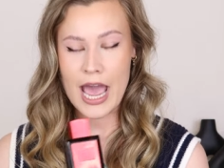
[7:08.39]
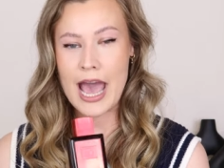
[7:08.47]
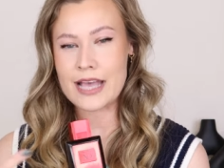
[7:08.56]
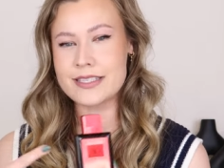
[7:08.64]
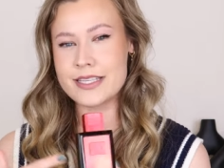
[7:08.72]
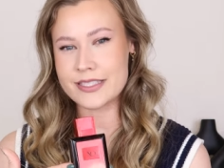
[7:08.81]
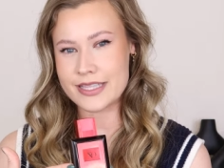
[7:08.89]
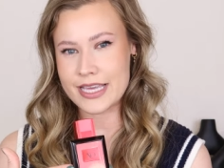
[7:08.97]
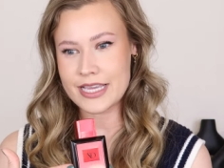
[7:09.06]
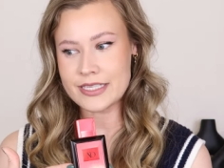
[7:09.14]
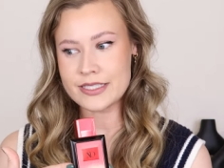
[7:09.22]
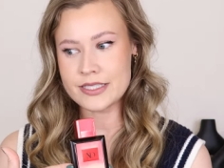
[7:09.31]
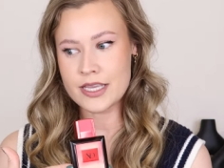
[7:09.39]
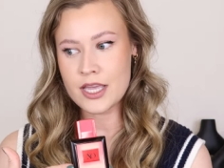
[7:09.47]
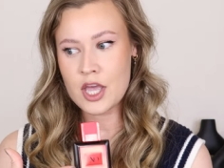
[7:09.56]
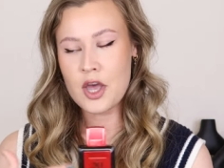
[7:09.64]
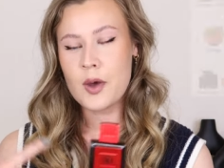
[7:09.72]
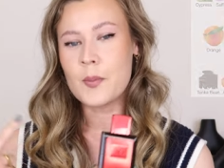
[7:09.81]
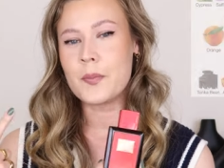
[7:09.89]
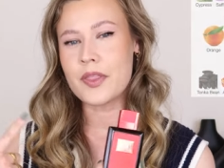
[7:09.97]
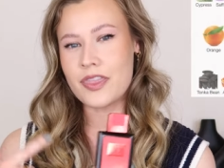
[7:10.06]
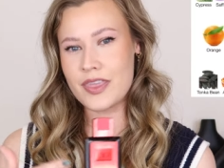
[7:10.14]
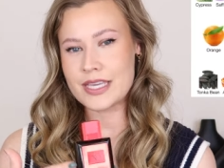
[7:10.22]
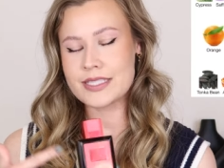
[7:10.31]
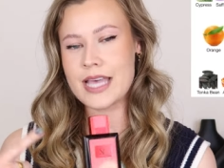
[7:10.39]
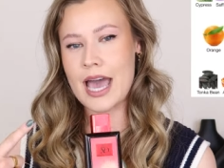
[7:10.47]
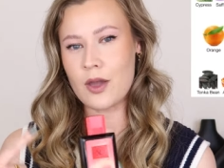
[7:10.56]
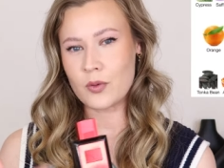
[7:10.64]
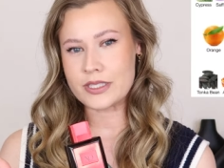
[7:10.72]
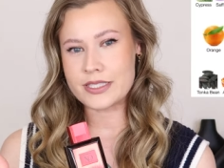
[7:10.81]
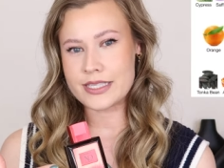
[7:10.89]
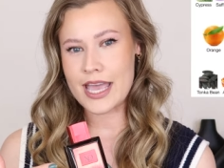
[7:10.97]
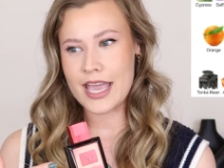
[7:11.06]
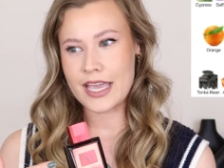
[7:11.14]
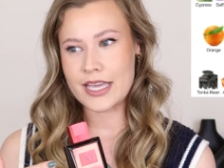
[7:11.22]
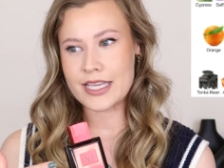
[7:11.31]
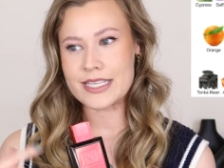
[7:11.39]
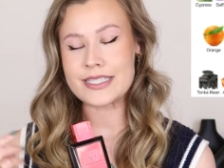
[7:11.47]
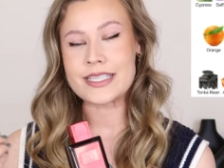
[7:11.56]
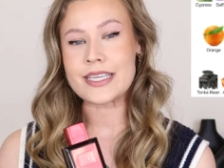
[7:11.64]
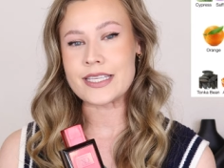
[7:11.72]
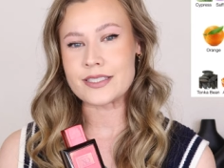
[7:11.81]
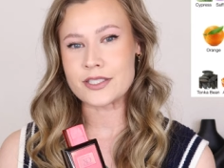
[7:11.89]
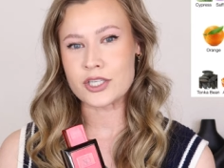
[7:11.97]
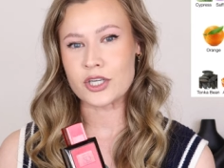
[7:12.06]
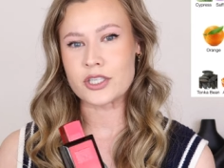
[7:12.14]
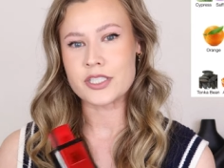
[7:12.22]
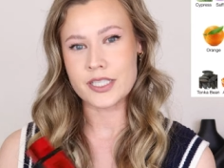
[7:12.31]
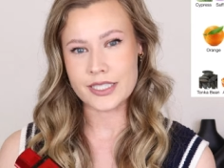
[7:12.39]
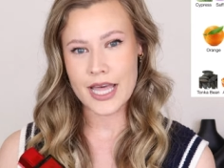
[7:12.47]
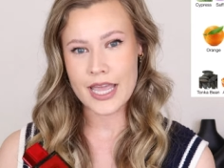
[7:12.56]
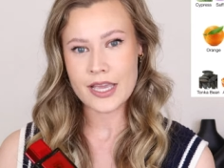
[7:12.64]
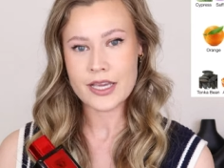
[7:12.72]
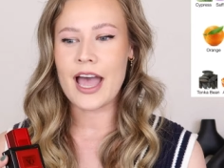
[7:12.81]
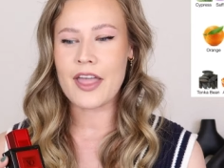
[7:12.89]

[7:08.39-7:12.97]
As is this, but this I would say is easier to like.